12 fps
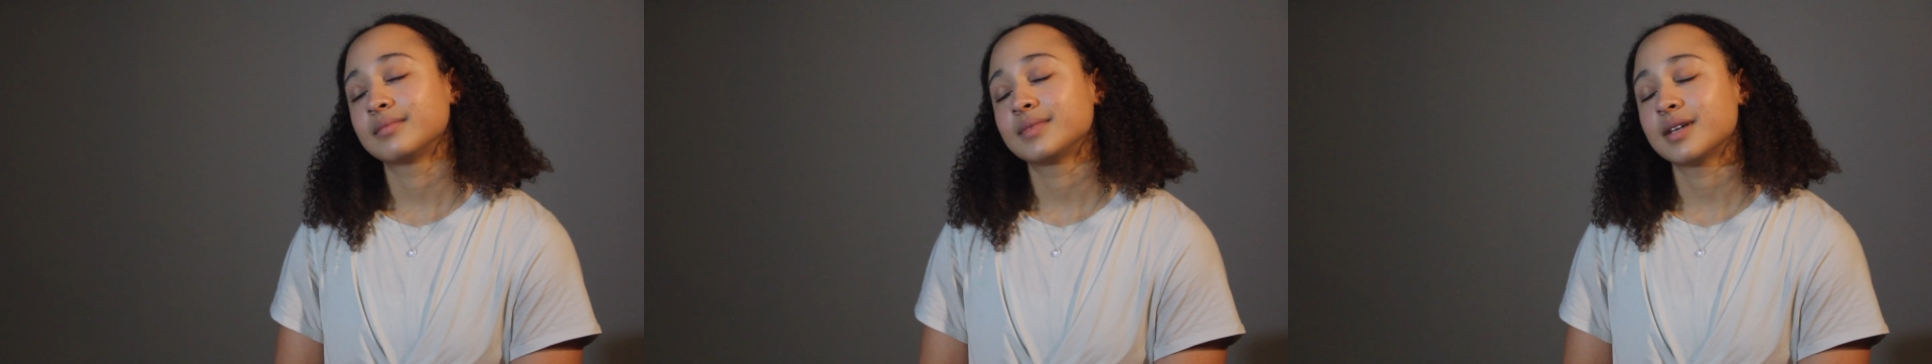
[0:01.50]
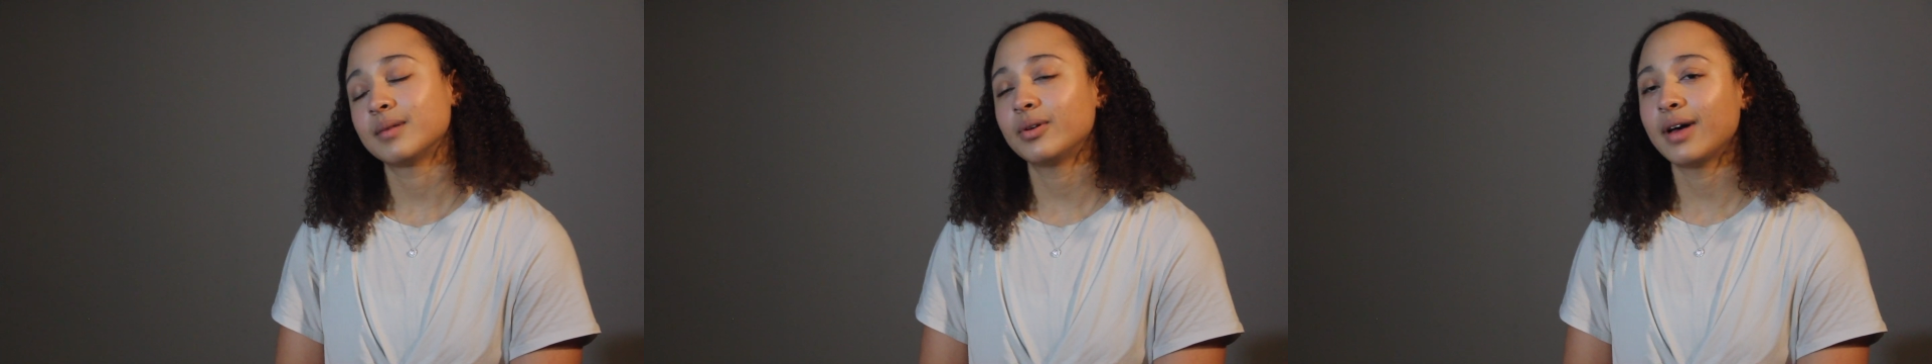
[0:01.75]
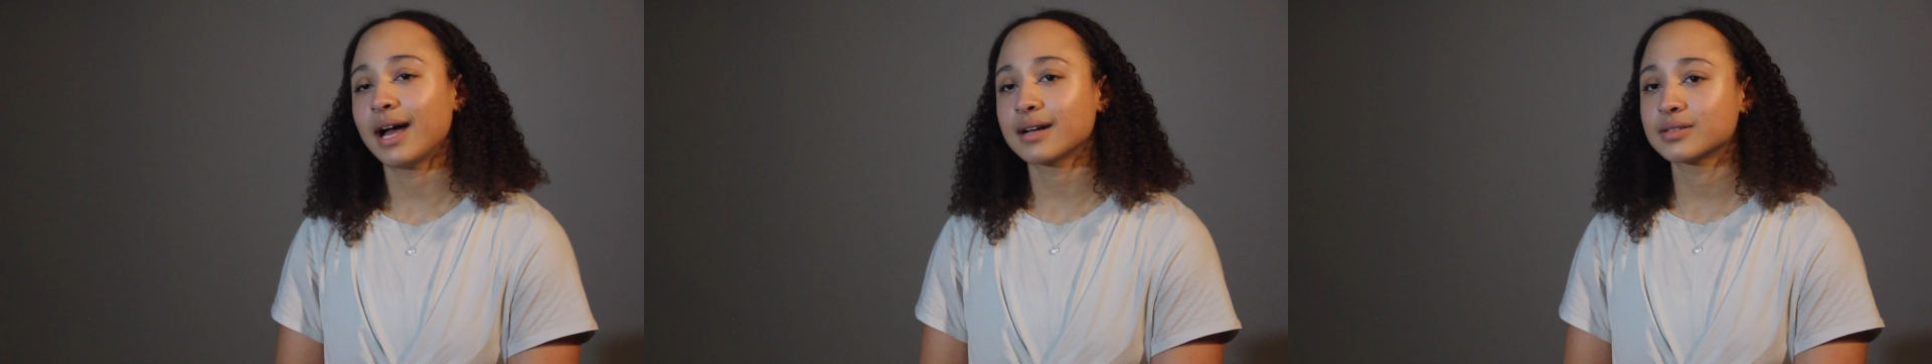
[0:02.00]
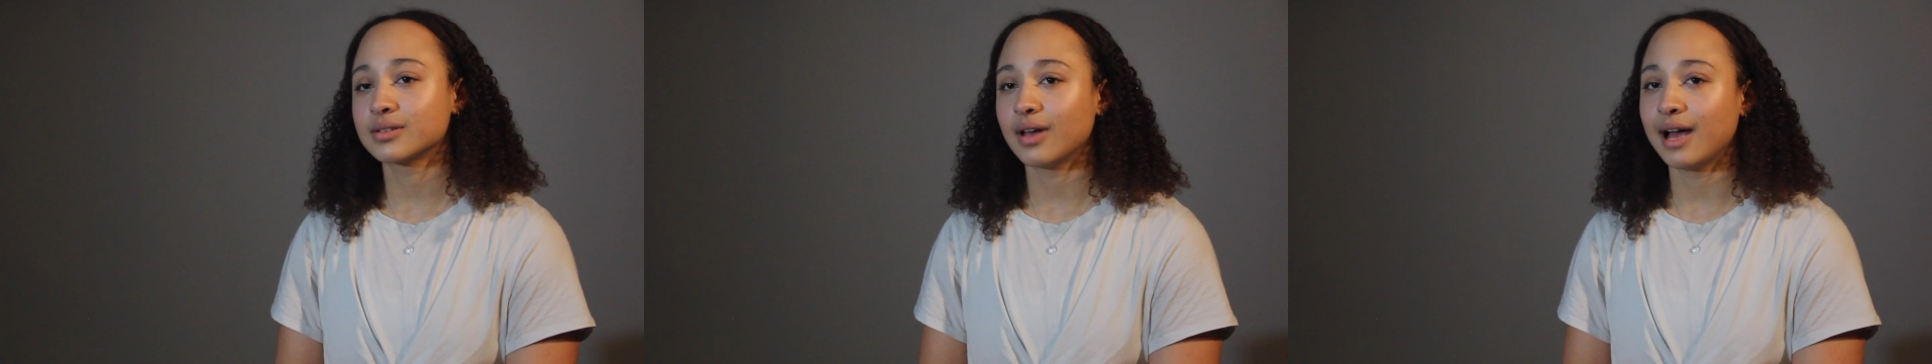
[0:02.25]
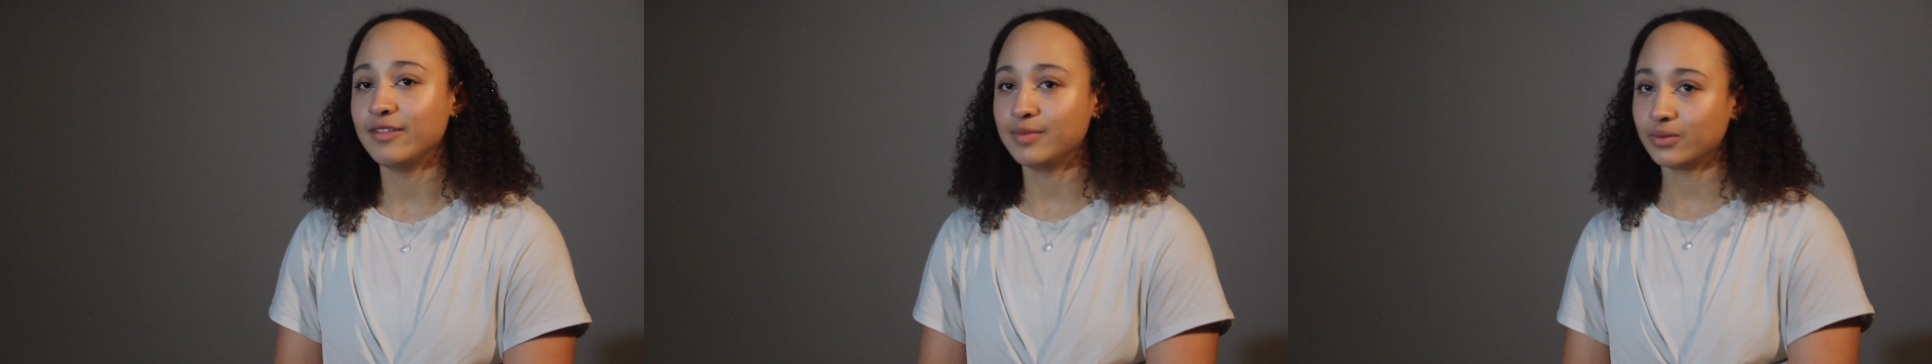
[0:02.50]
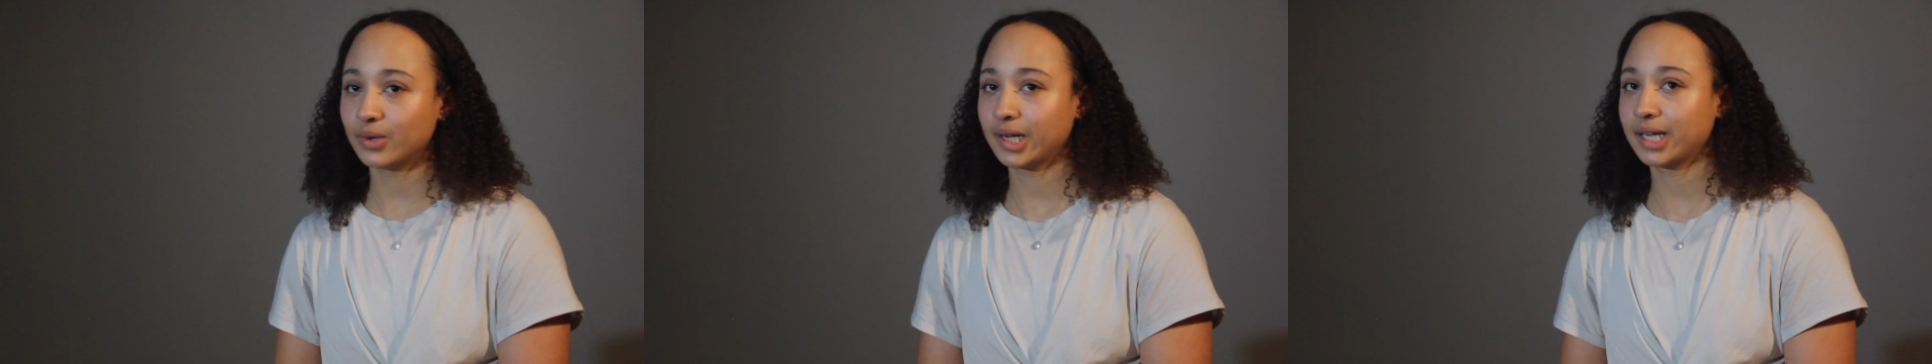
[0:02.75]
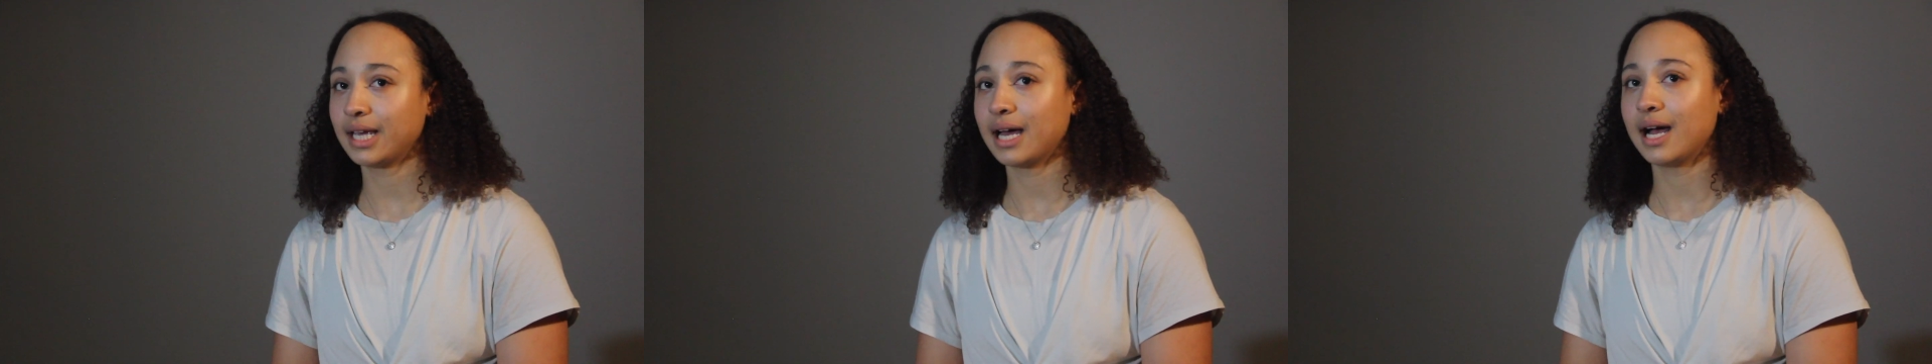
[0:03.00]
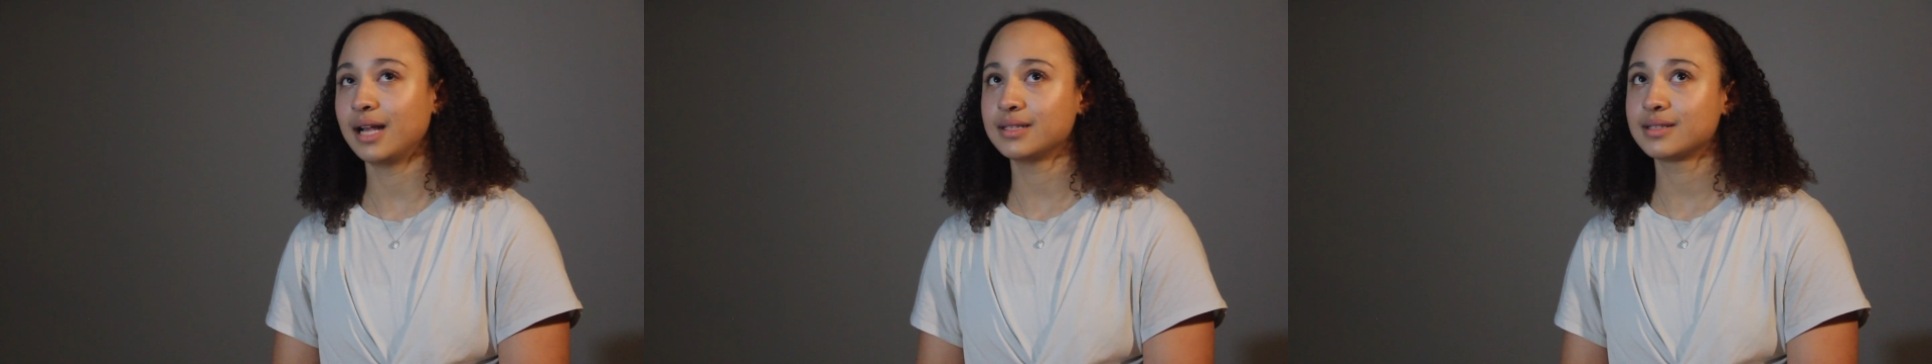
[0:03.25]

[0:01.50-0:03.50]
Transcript: Double axel I've been working on